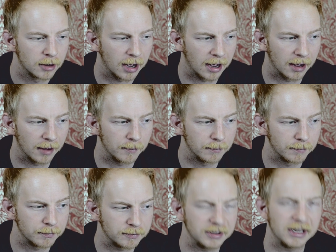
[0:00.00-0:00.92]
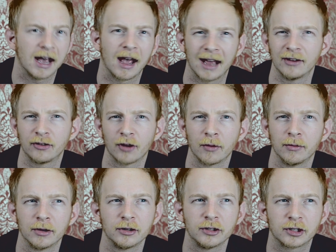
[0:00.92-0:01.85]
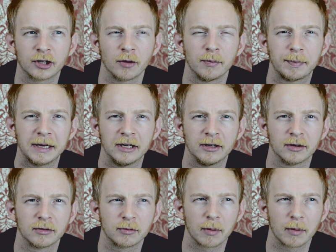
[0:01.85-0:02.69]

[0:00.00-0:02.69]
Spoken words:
and don't be,